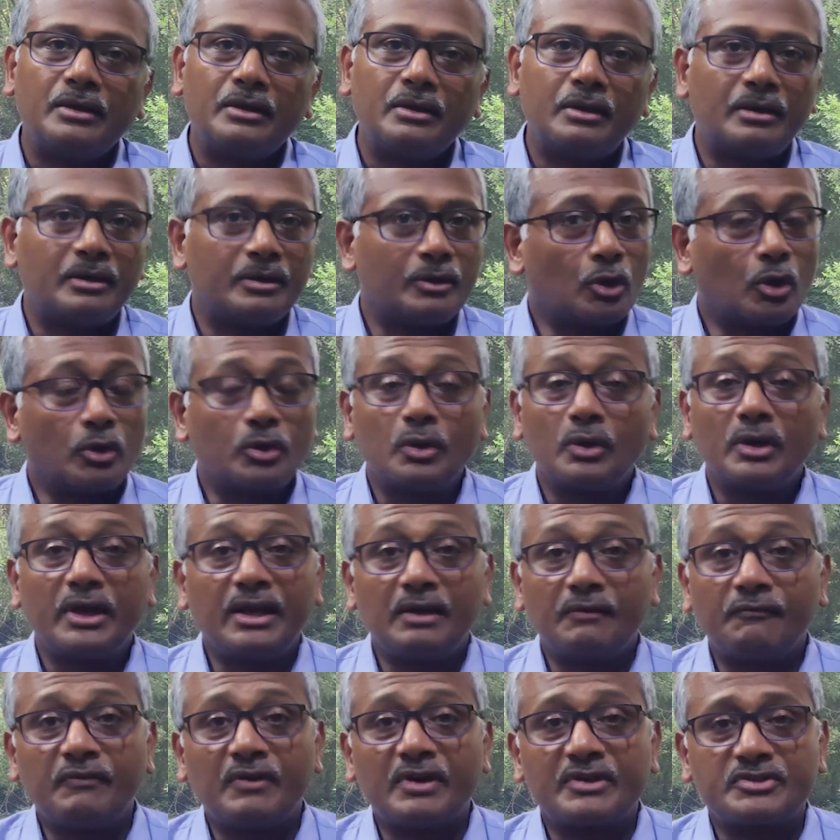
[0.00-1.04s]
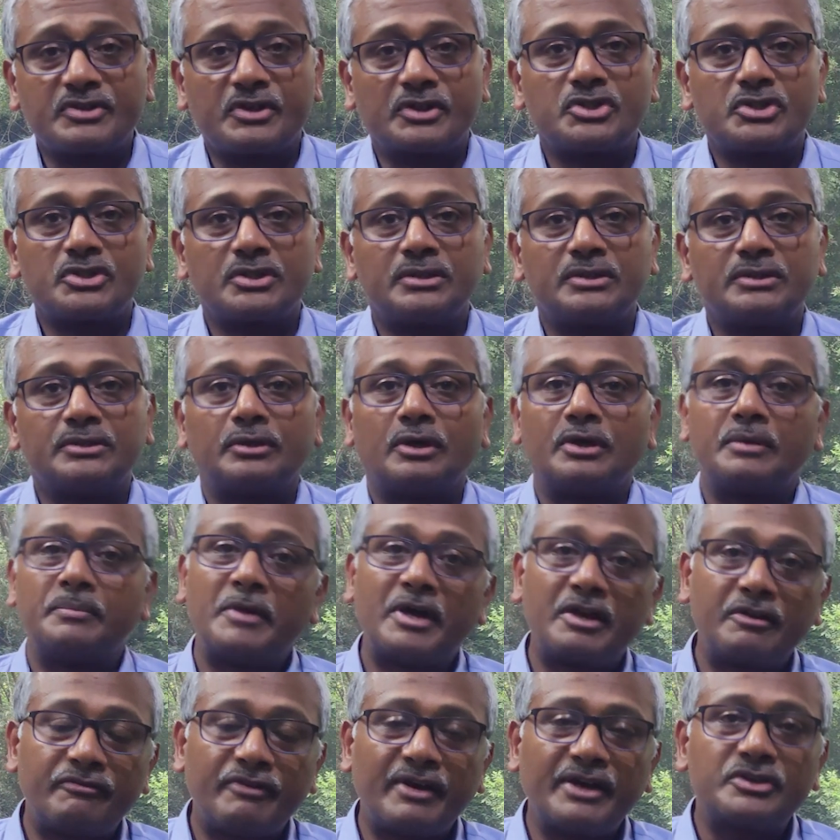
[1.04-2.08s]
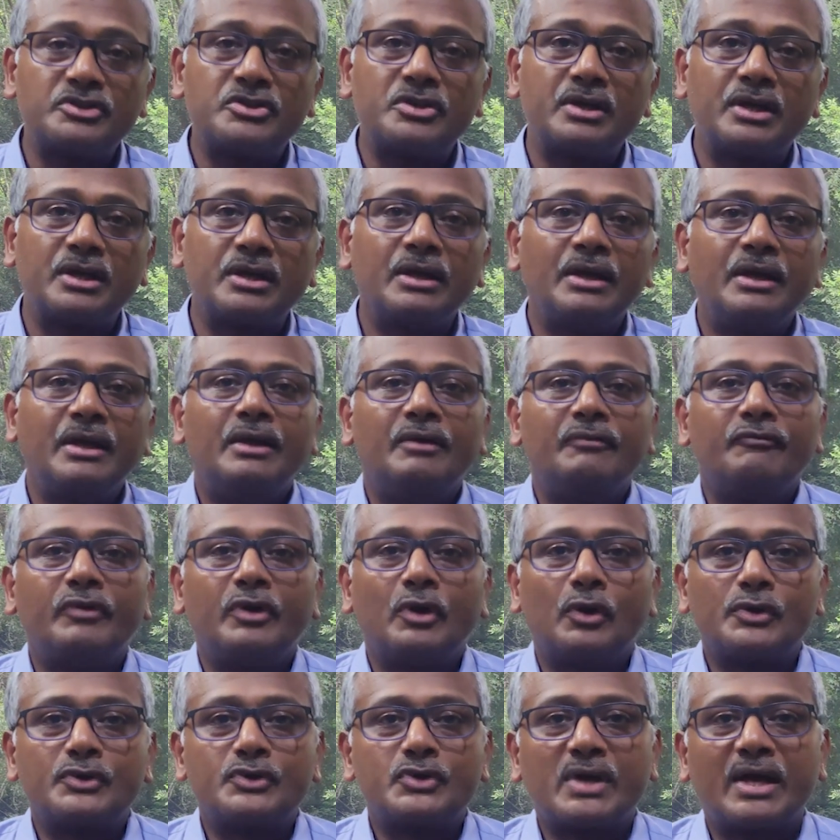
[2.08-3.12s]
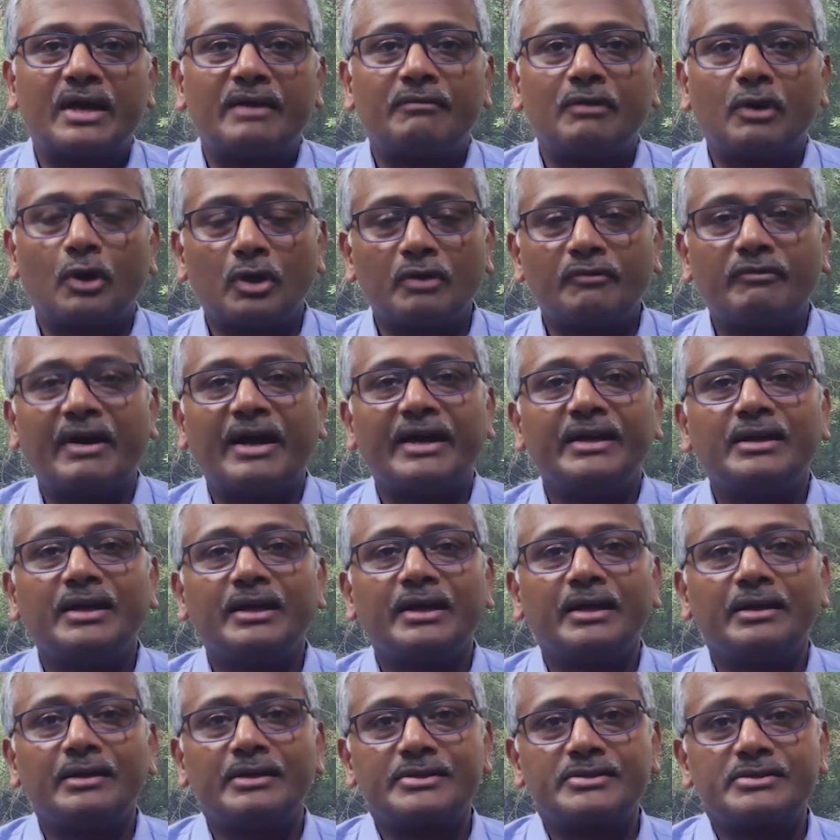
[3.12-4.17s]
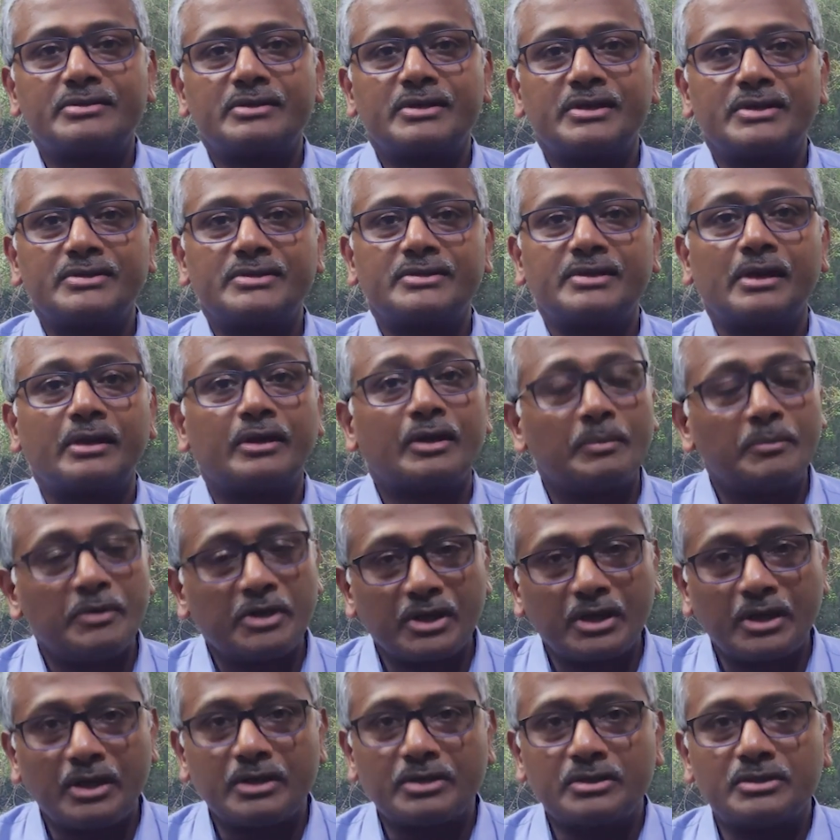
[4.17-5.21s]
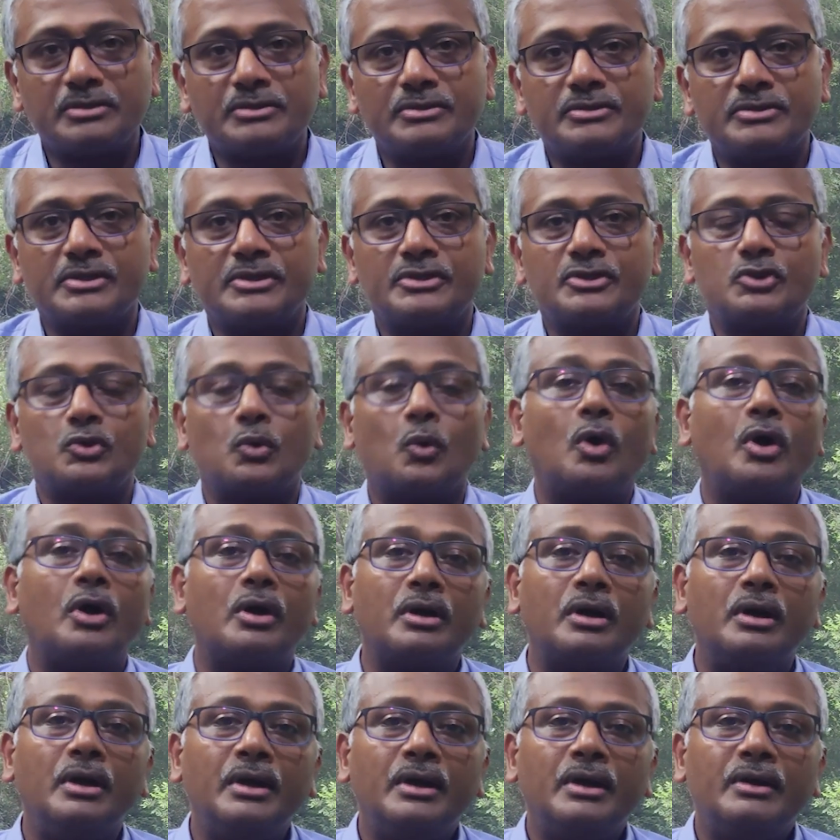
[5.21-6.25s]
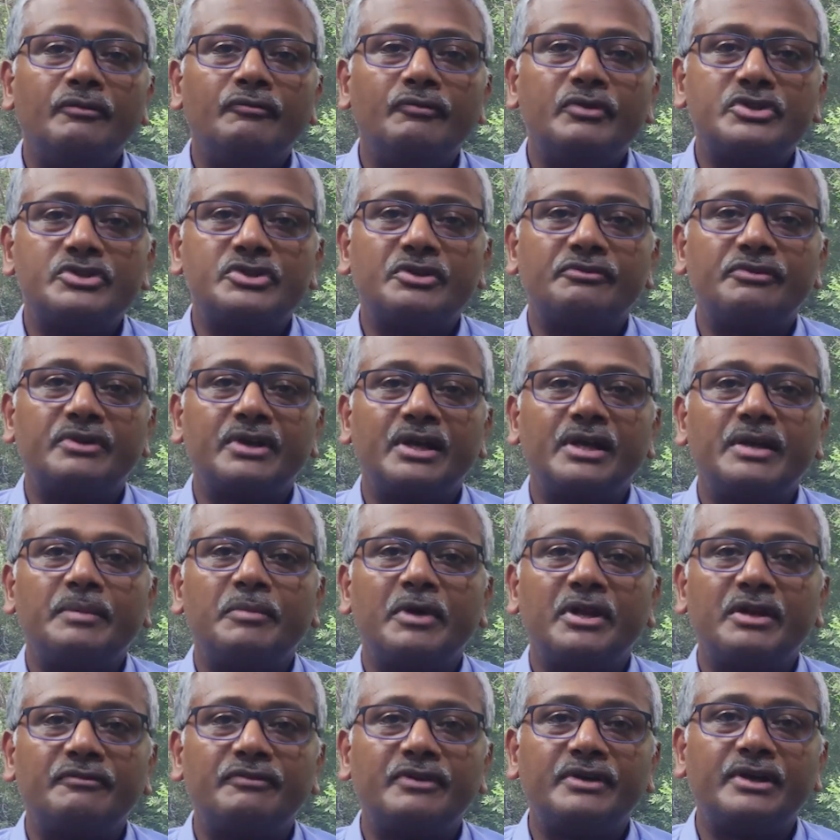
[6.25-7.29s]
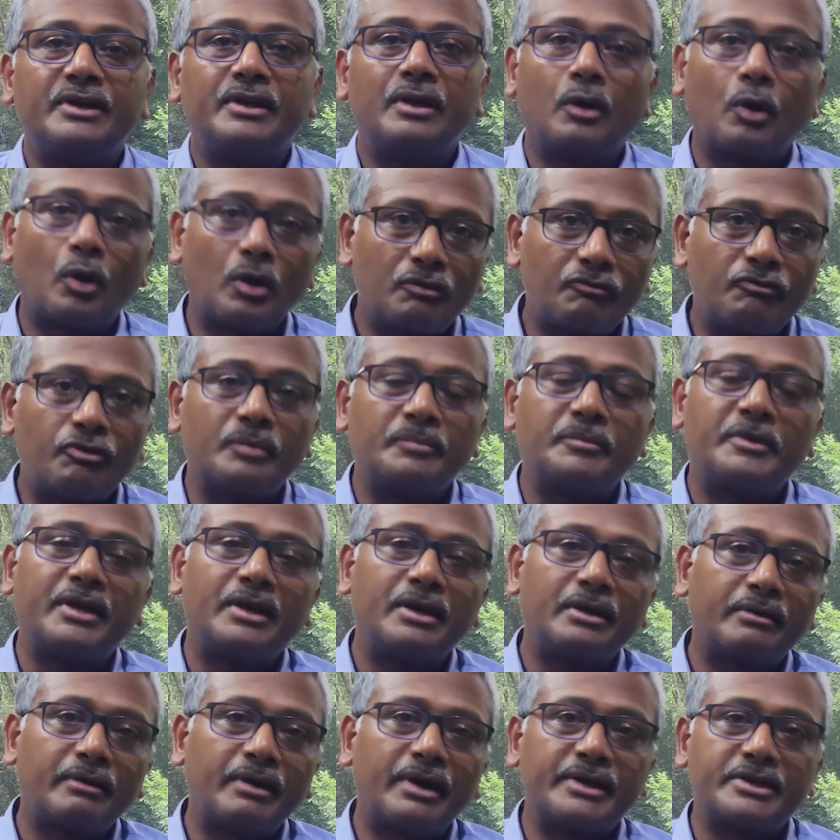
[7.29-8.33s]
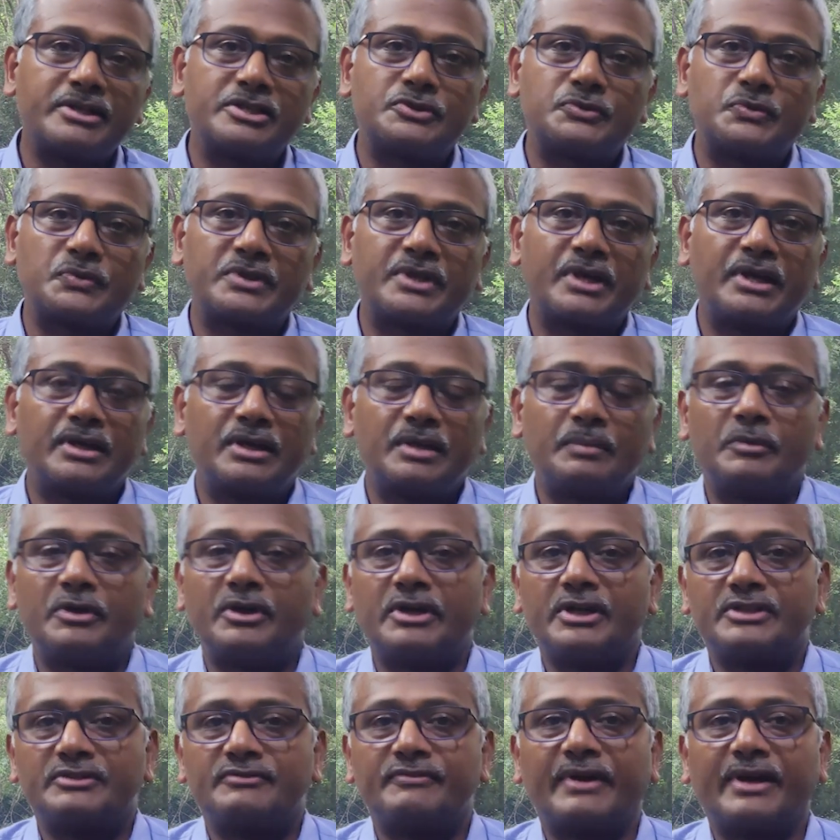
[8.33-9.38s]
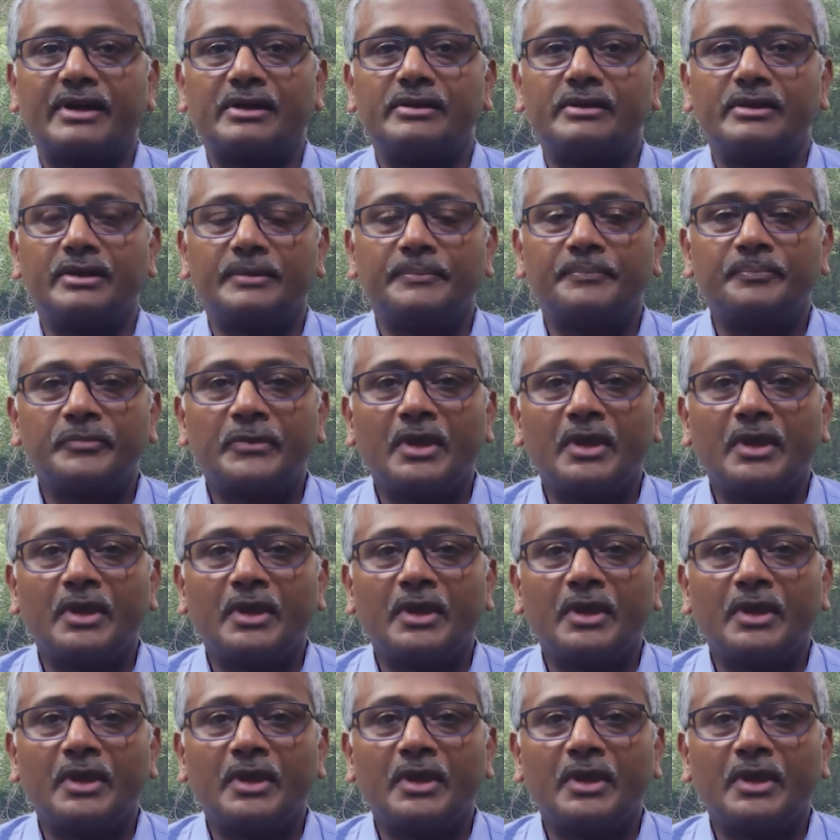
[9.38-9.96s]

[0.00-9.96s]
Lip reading: Not only infrastructure or manufacturing, we also have a lot of high-tech industries, telecommunications and so on, which have really benefited a lot from their interactions with IIT Madras faculty.